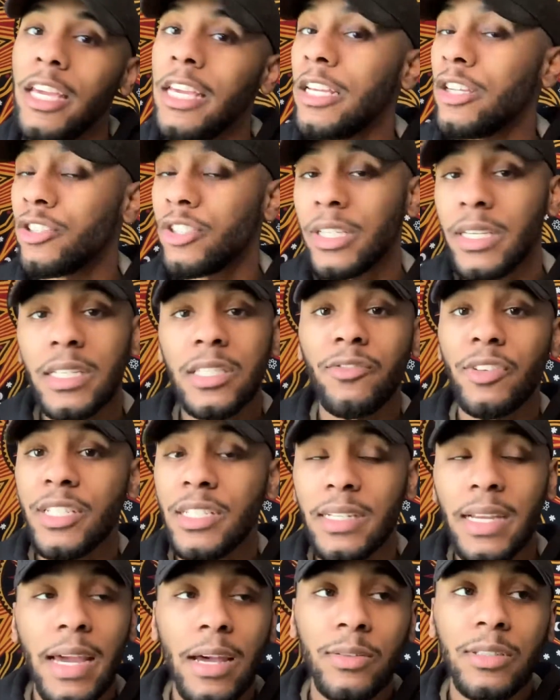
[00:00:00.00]
or she is
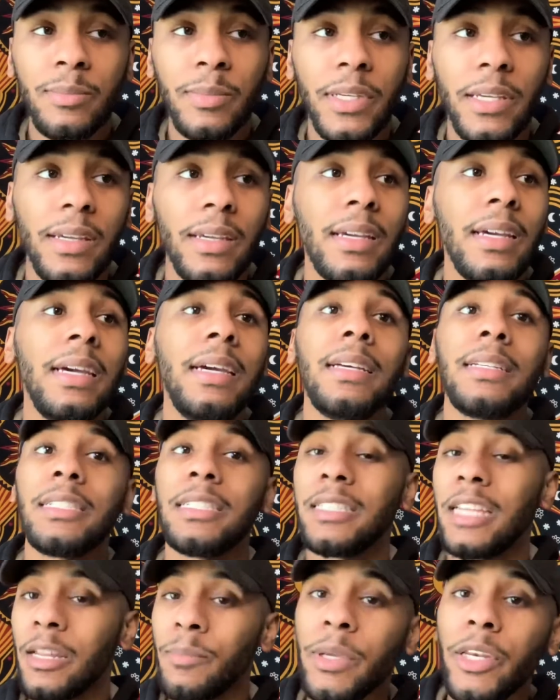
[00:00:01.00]
reaching out to me.
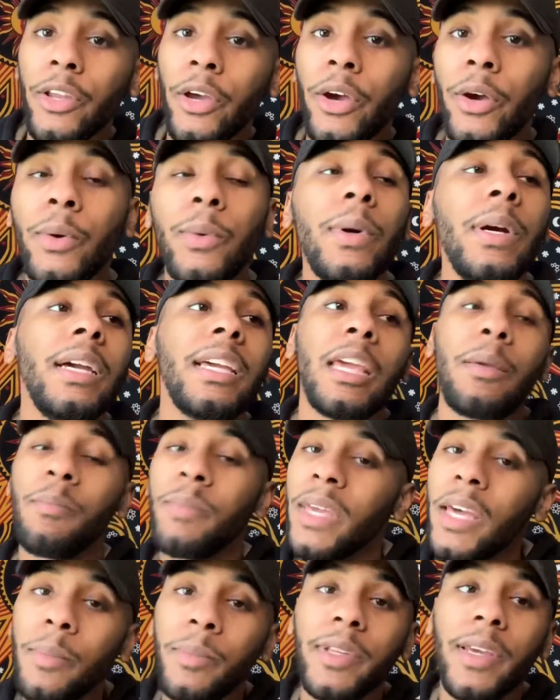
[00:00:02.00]
She's letting me know, keeping
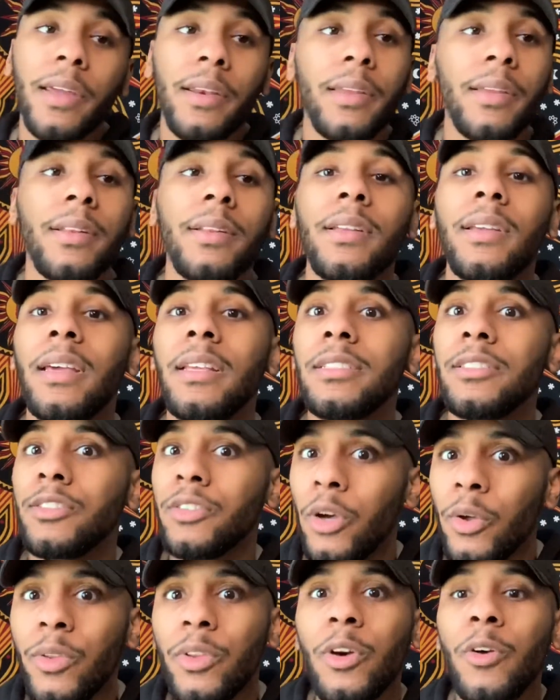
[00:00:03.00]
me updated.
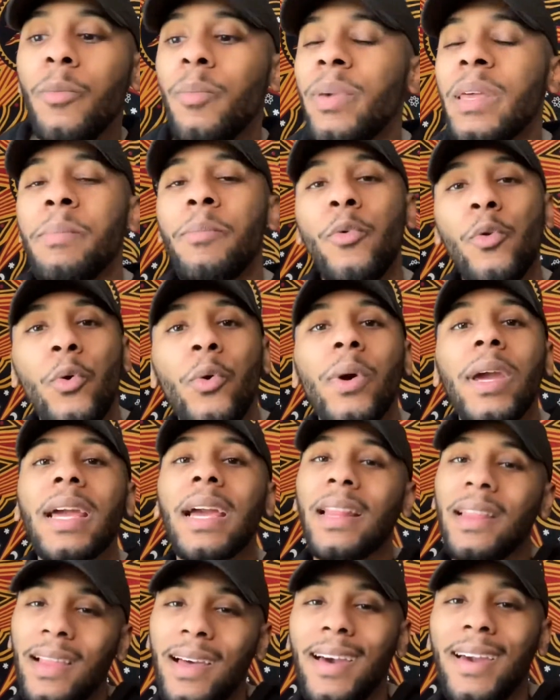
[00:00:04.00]
So they'll be more
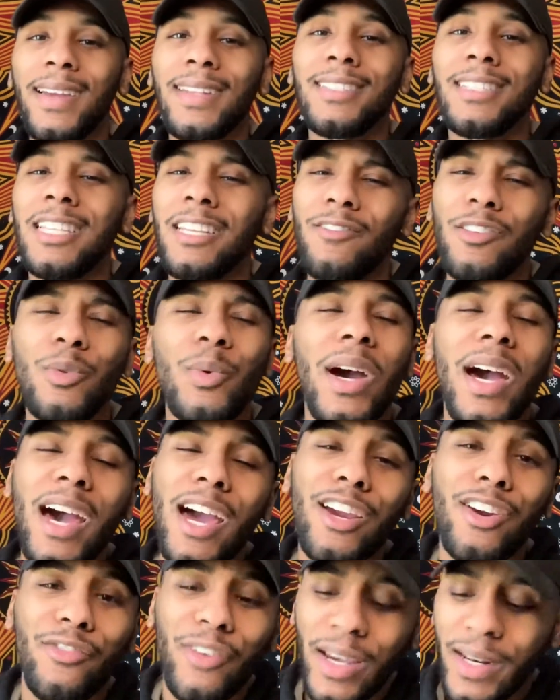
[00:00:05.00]
inclined to leave you a
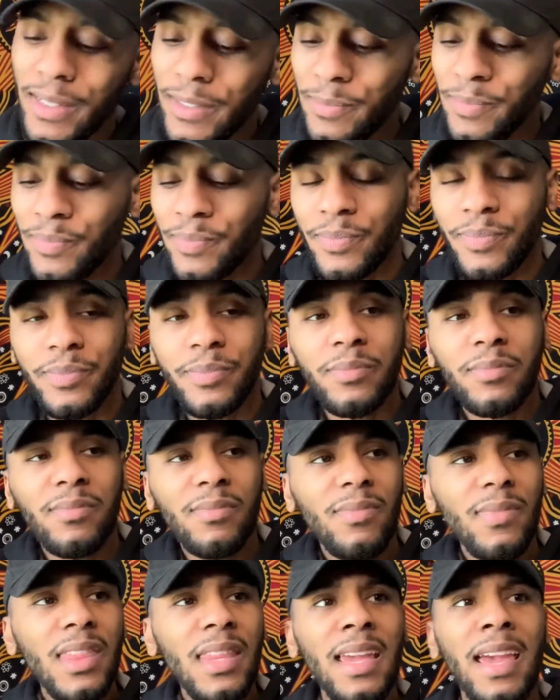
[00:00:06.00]
higher rating.
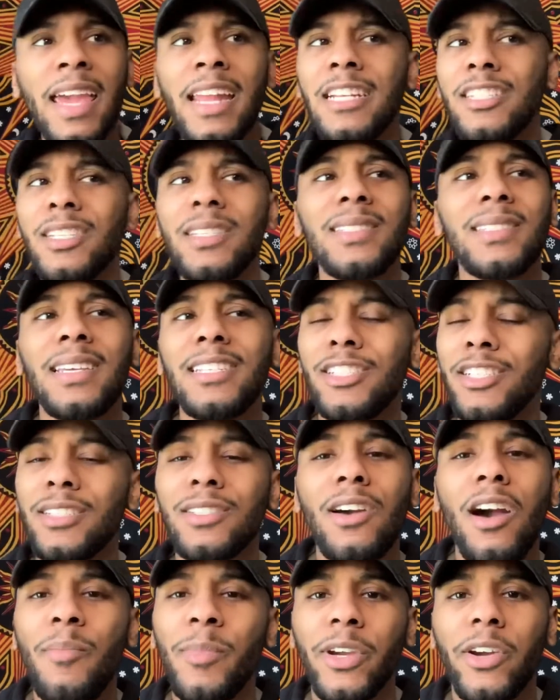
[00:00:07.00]
And it's
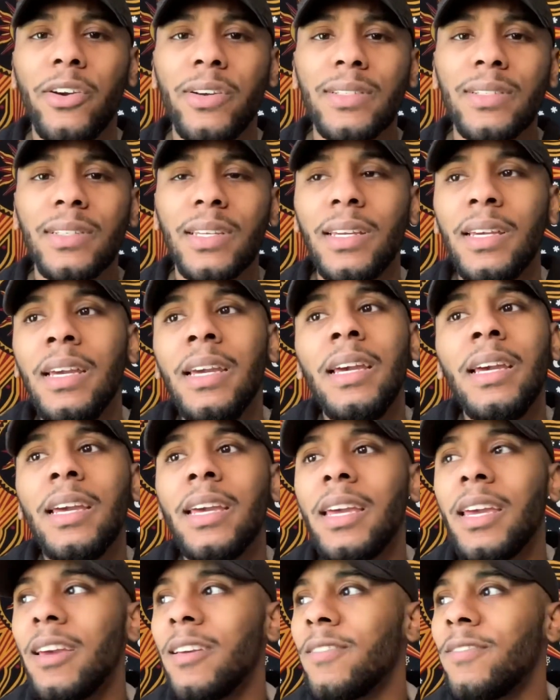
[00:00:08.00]
just common courtesy.
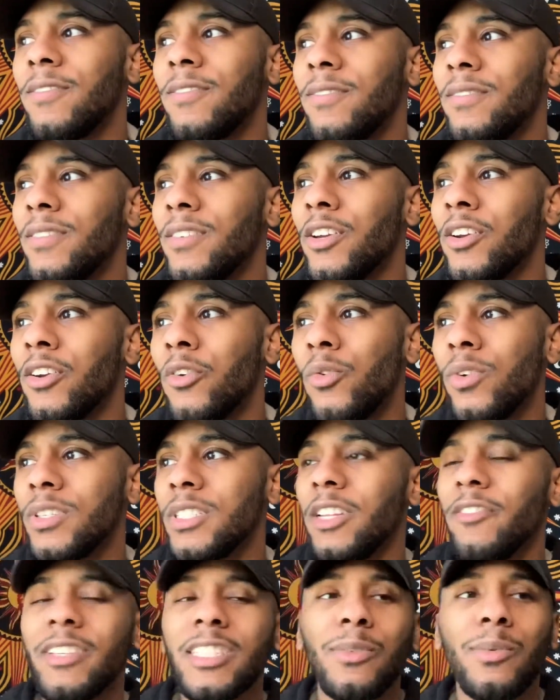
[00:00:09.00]
If you're
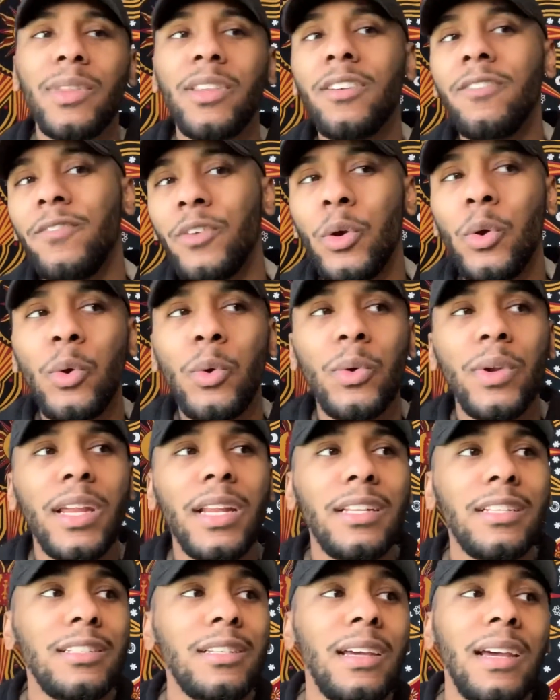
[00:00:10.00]
delivering someone their food,
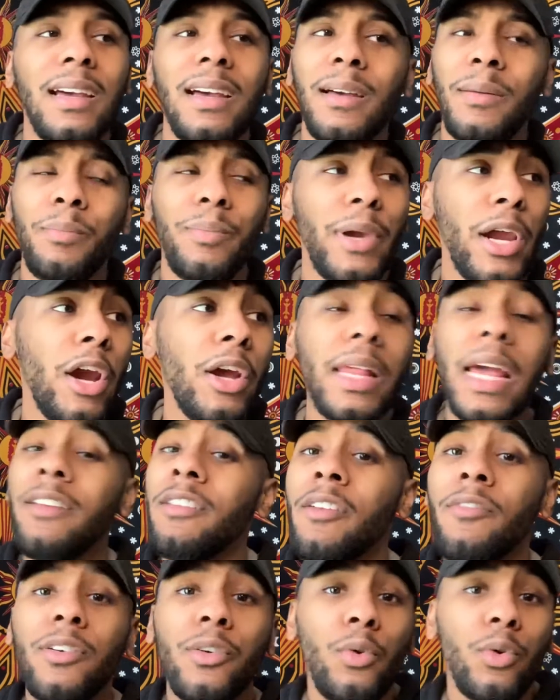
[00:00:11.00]
and apparently I
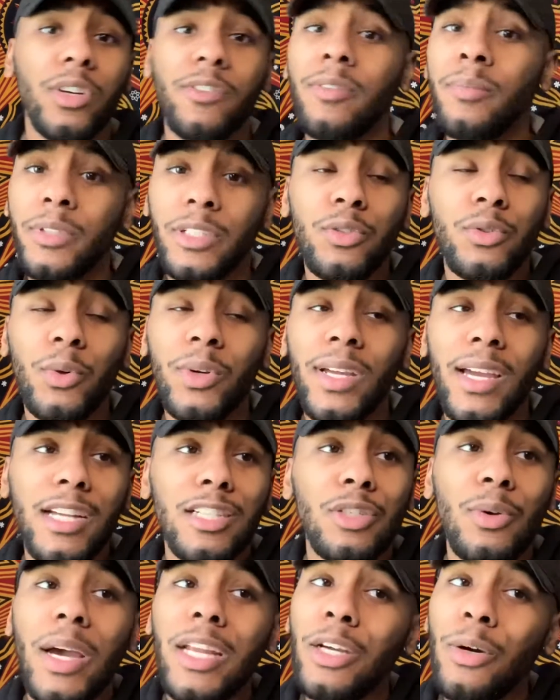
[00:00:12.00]
never ordered from
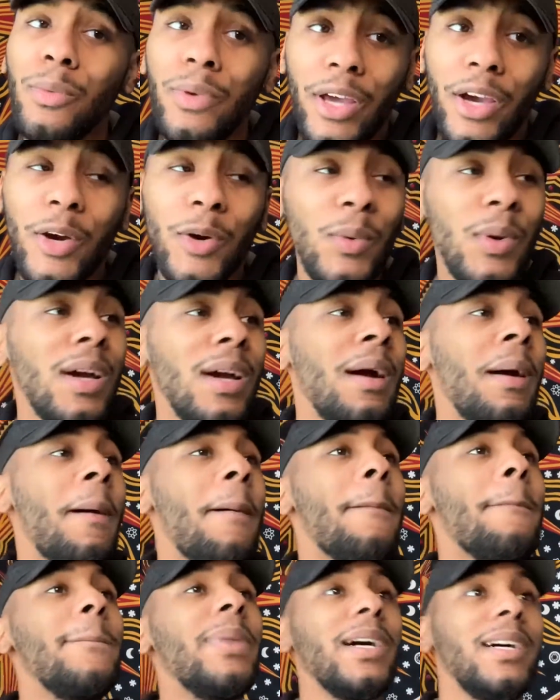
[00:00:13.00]
DoorDash, so I don't know,
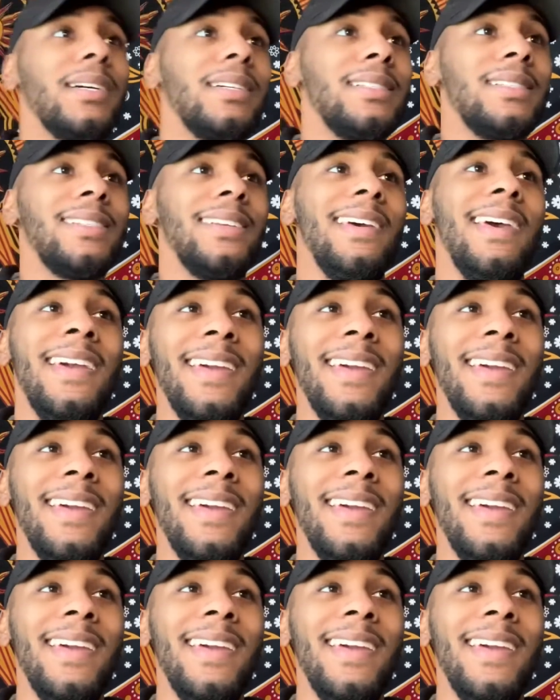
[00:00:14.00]
but